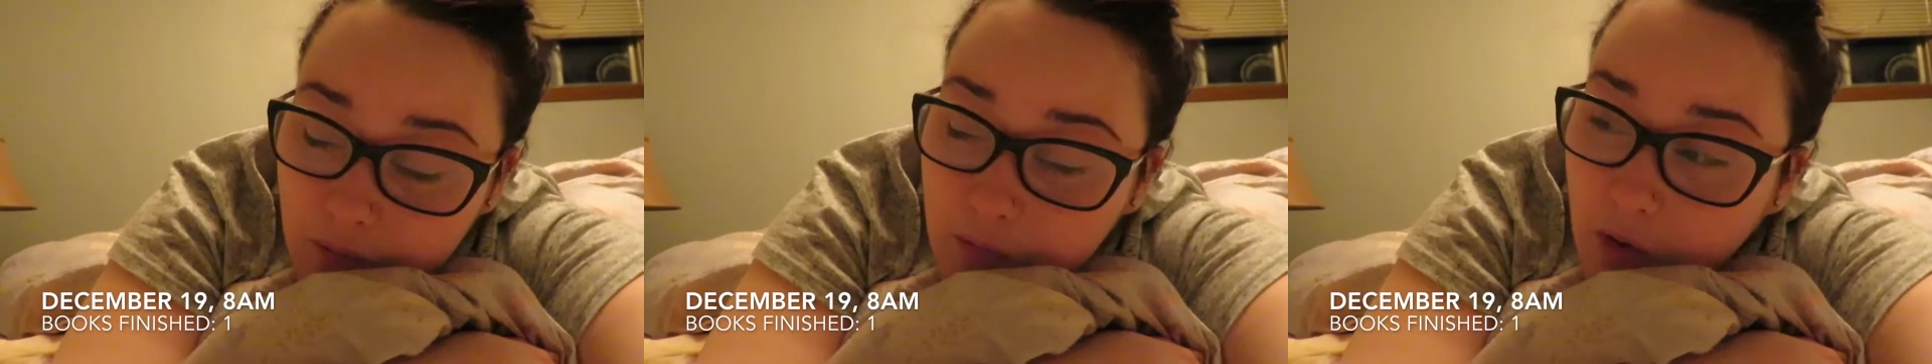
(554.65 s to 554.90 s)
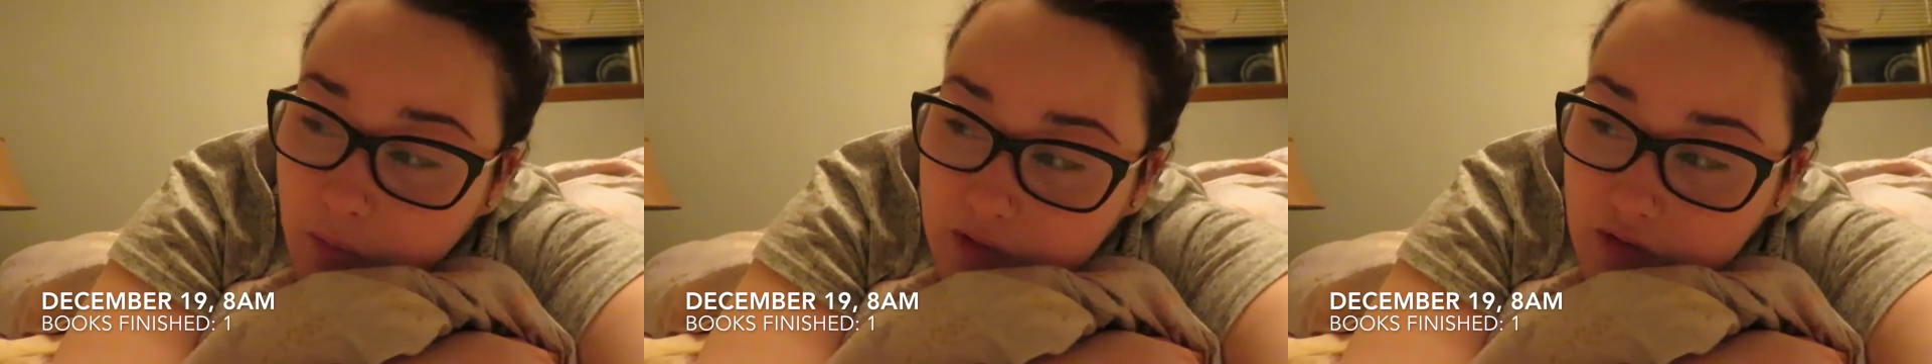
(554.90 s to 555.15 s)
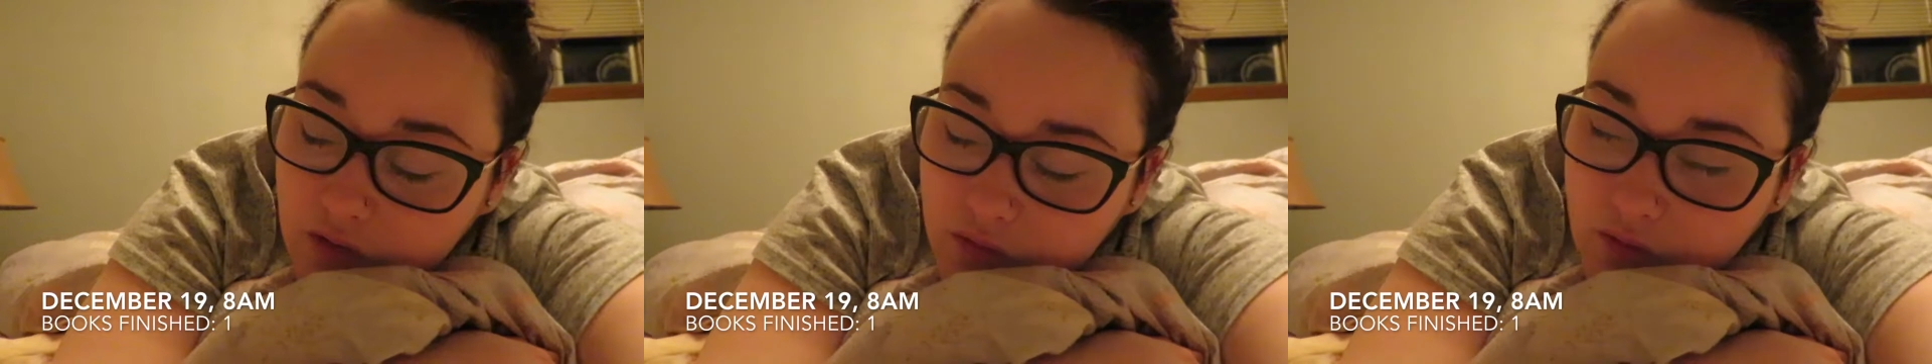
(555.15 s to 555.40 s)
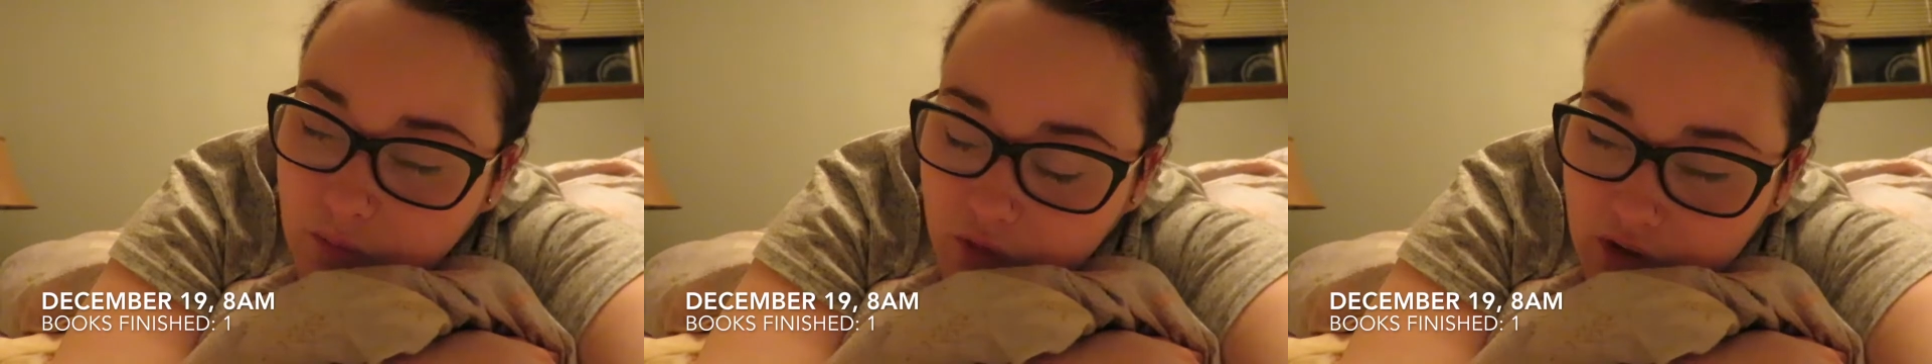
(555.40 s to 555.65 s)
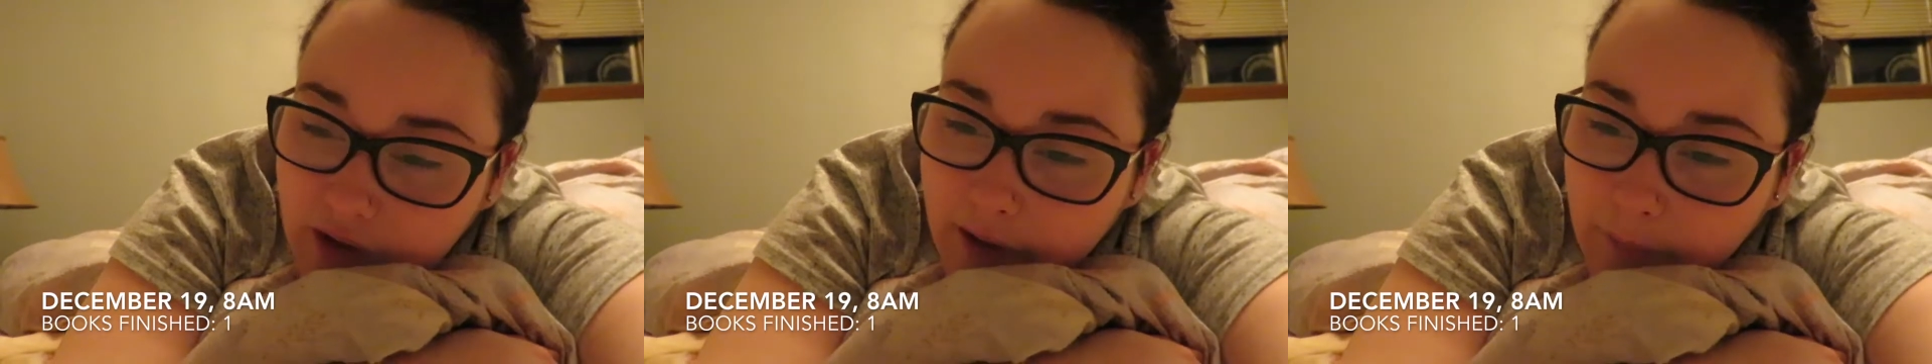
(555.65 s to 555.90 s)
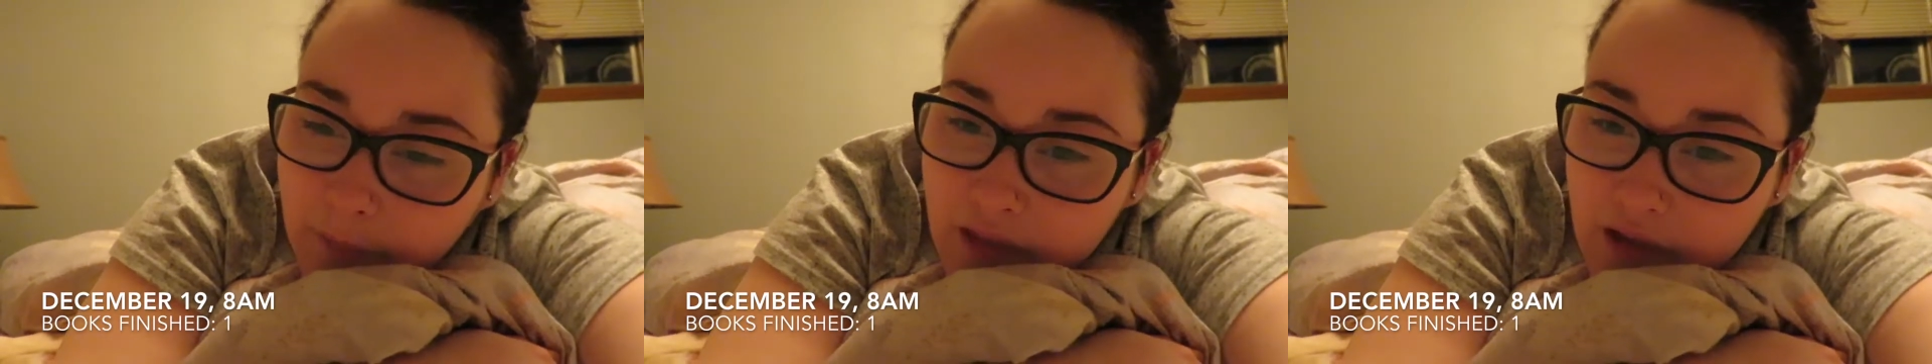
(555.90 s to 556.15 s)
I'm hoping to do some
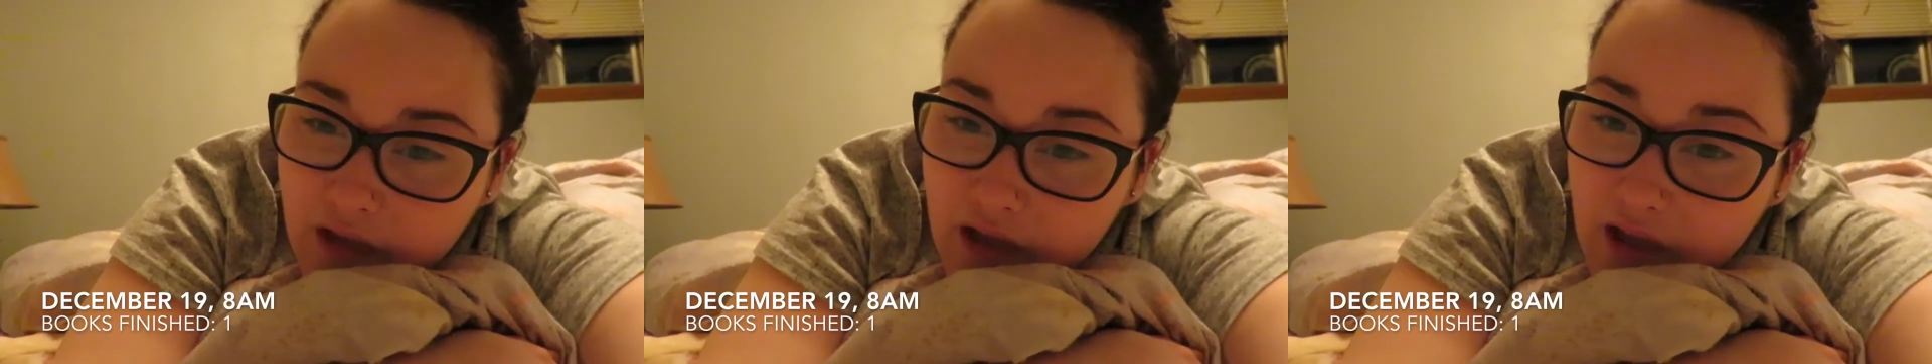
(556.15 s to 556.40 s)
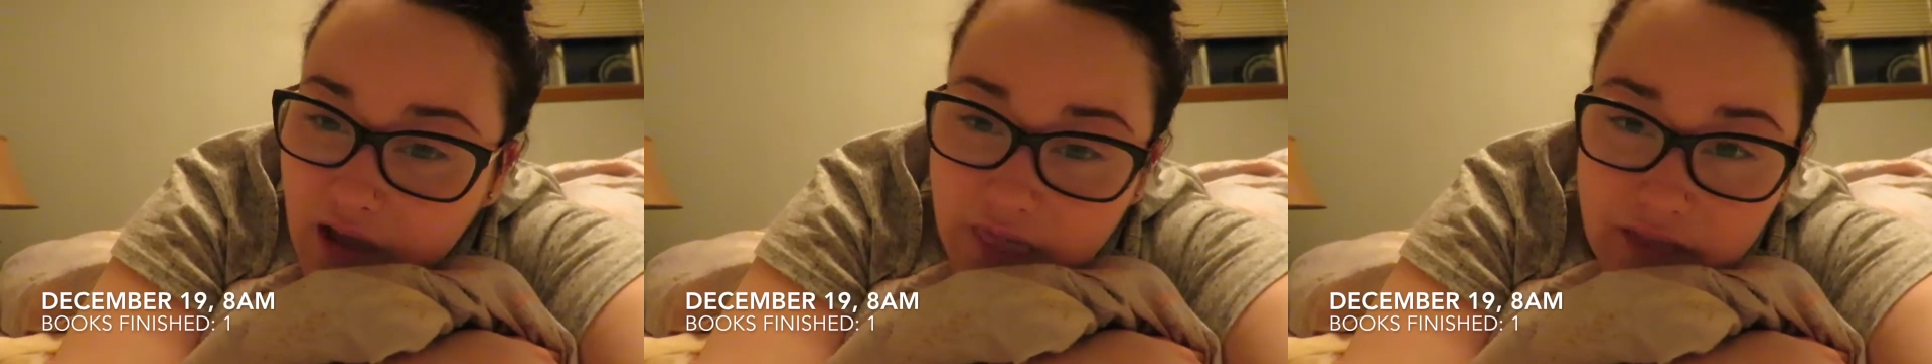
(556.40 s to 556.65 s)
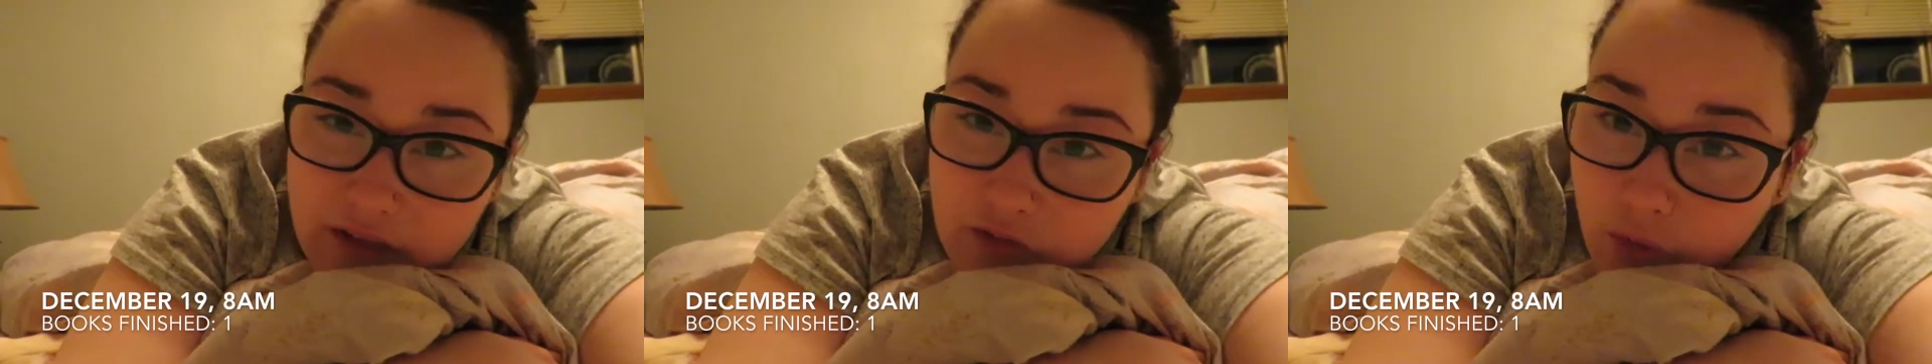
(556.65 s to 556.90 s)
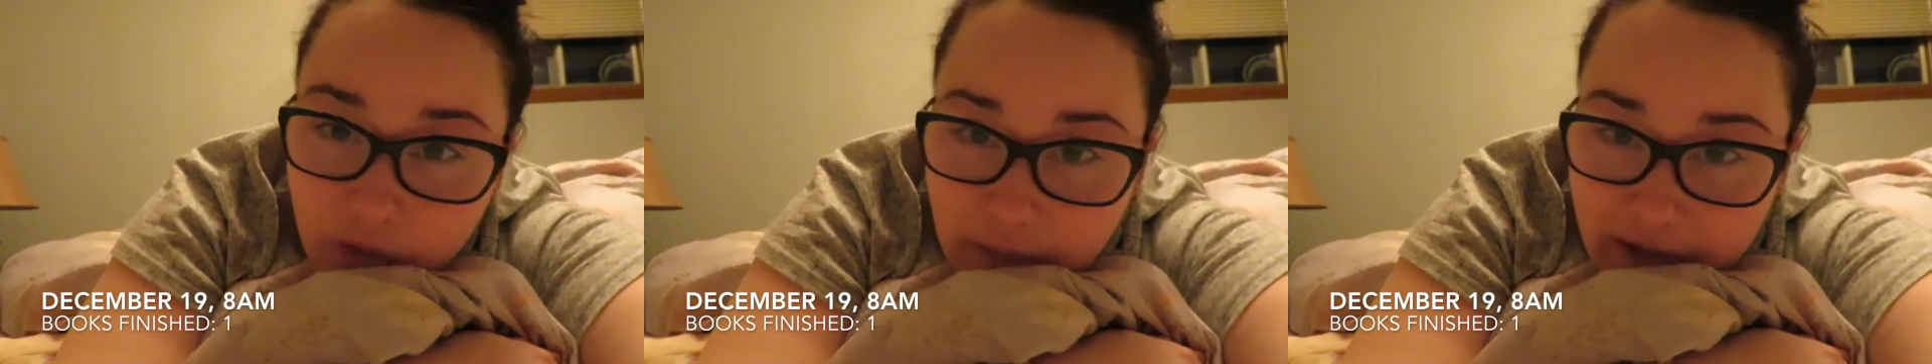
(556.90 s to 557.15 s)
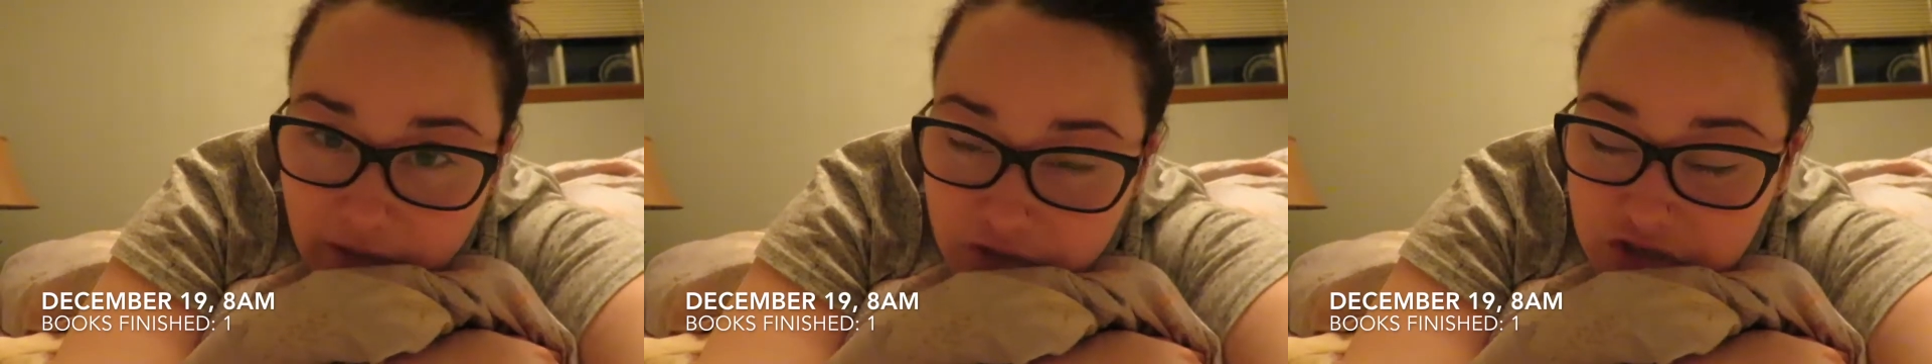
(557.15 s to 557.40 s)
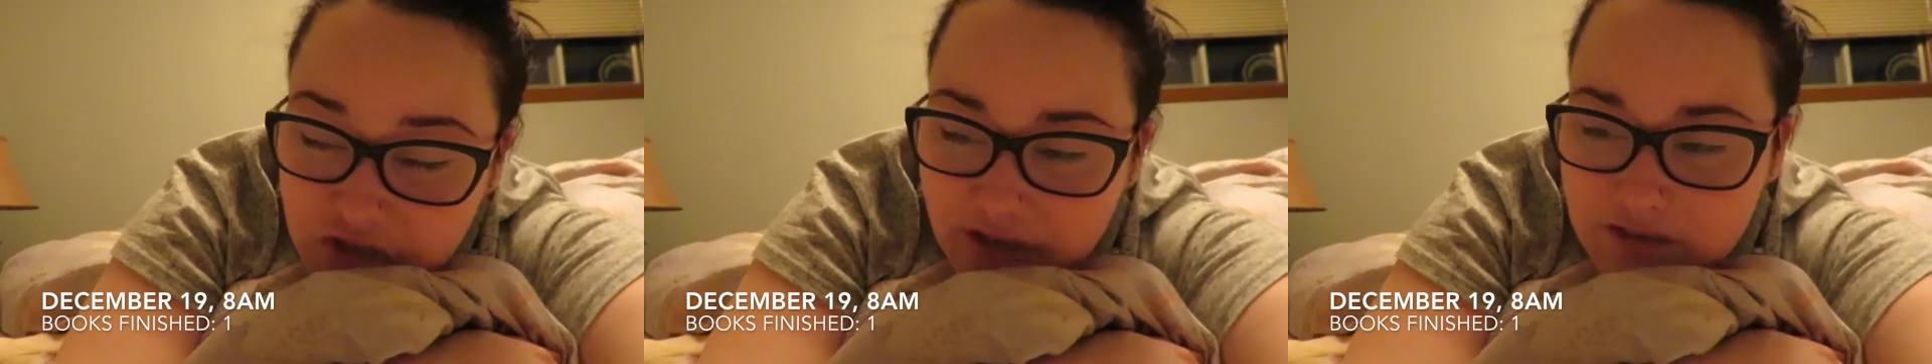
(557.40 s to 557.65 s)
reading and then do all my other
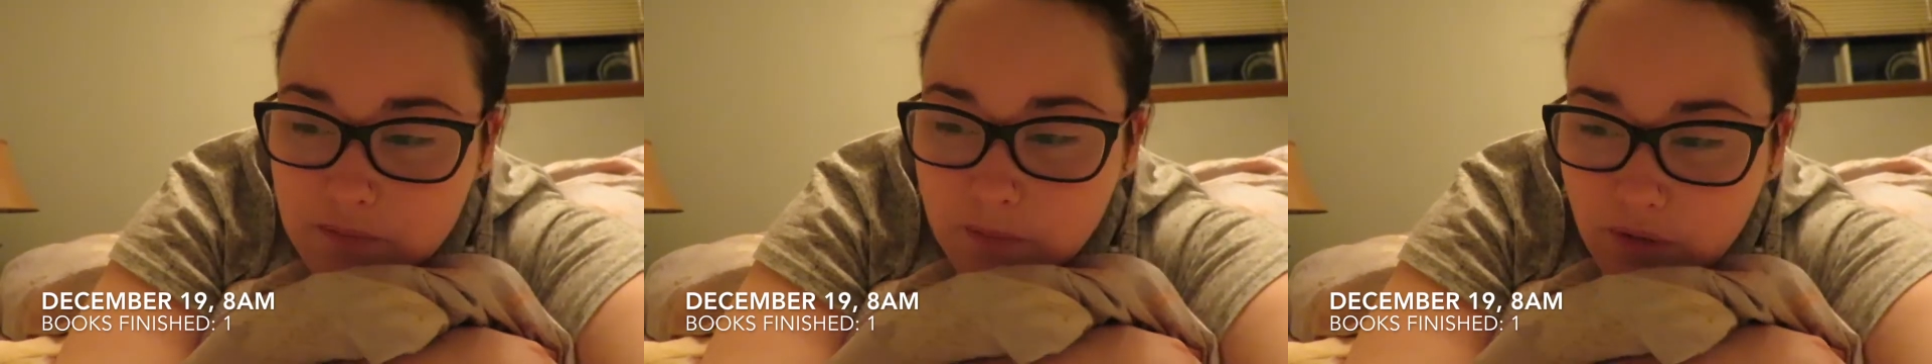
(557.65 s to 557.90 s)
shit.